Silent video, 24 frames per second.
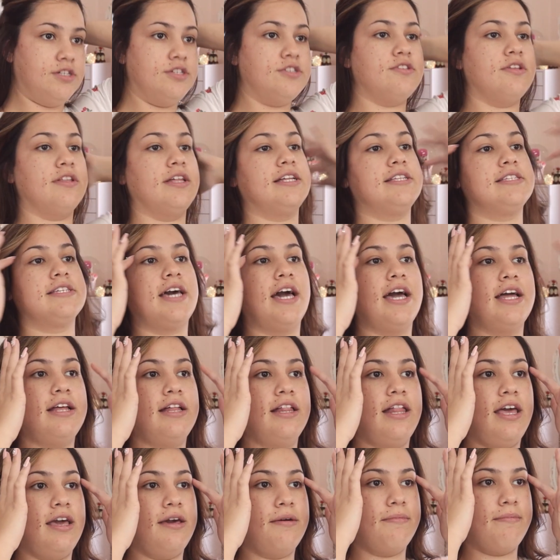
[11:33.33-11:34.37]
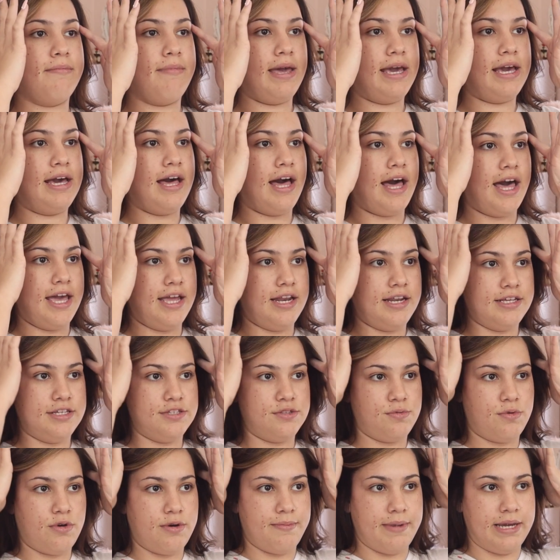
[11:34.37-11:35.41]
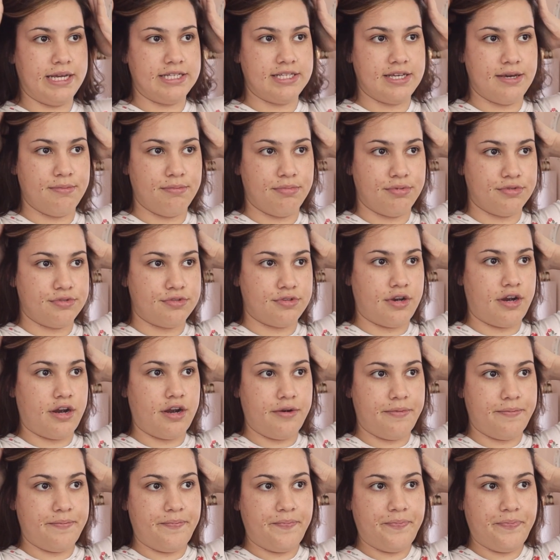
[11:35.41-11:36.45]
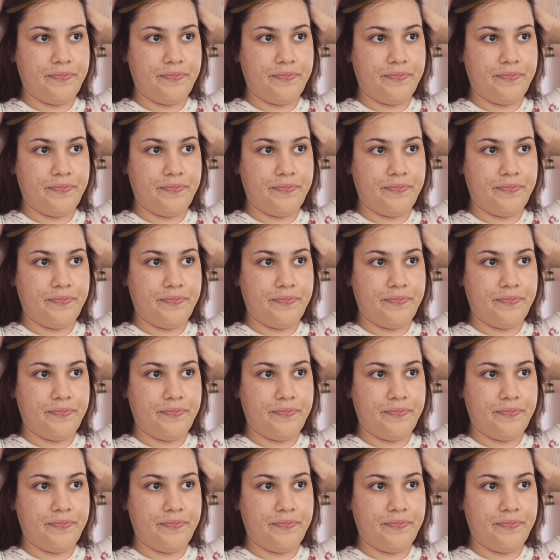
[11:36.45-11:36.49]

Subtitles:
So that's kind of like my guide, is where my temples are.